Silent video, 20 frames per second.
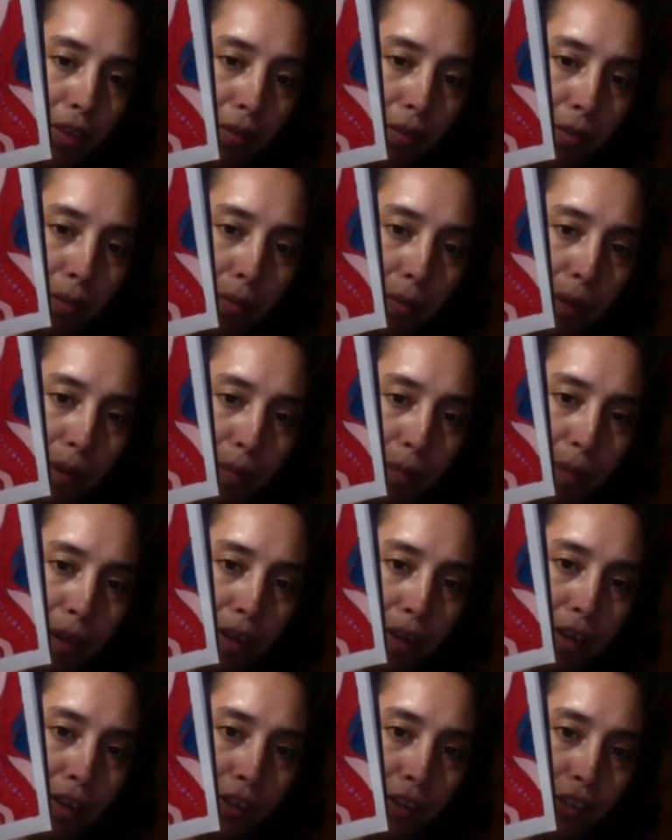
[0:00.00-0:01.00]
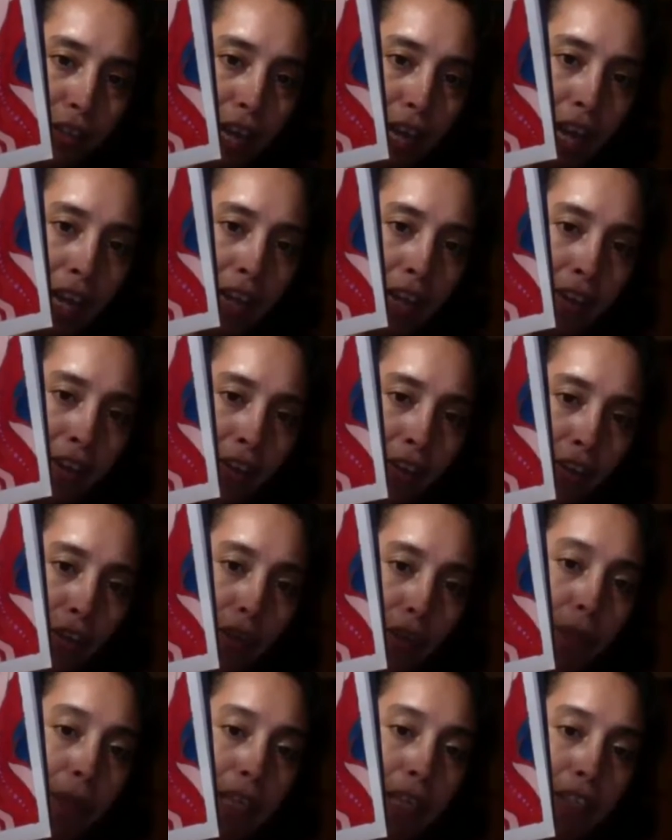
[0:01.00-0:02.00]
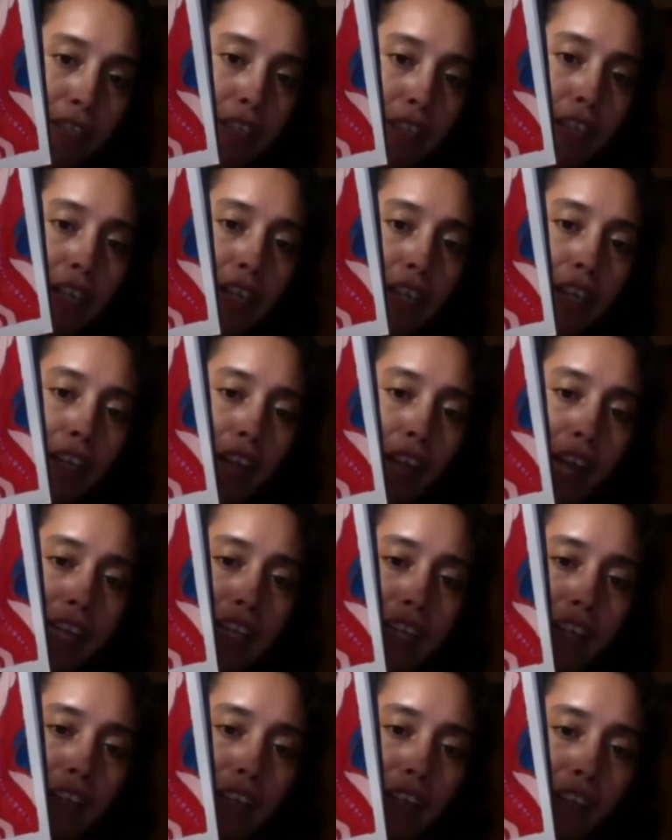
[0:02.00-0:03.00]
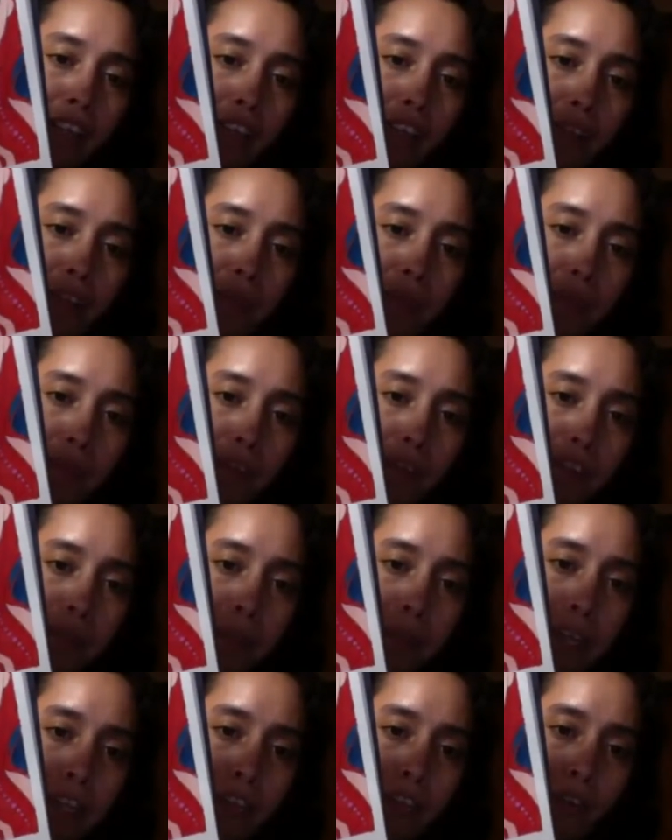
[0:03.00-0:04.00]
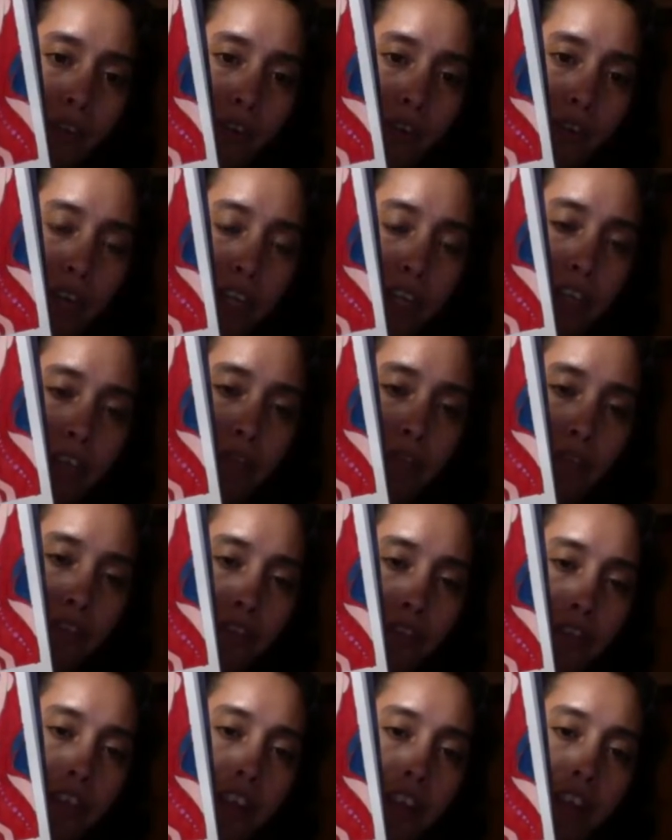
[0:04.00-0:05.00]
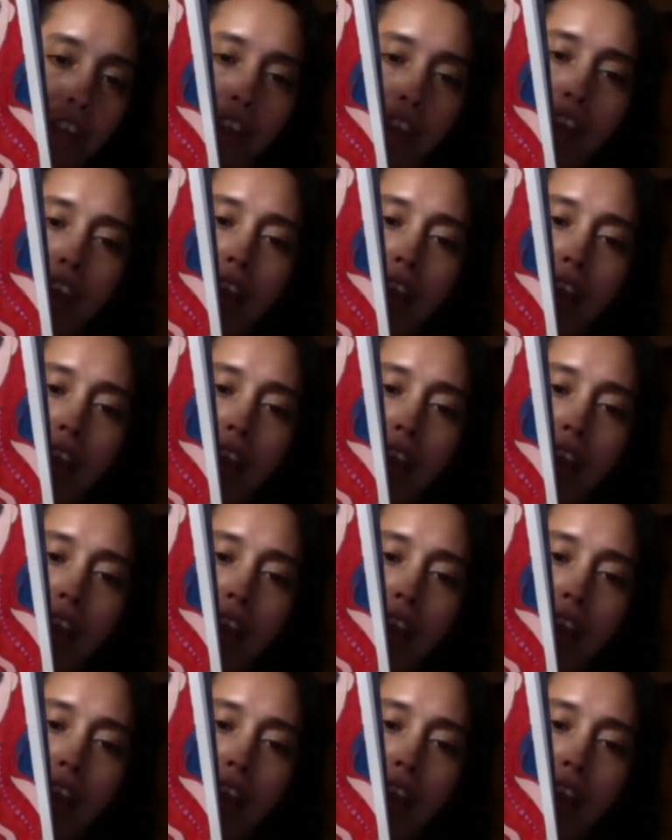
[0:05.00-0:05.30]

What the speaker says: But because I didn't do my skin, I didn't lay down the brush pens correctly for the skin,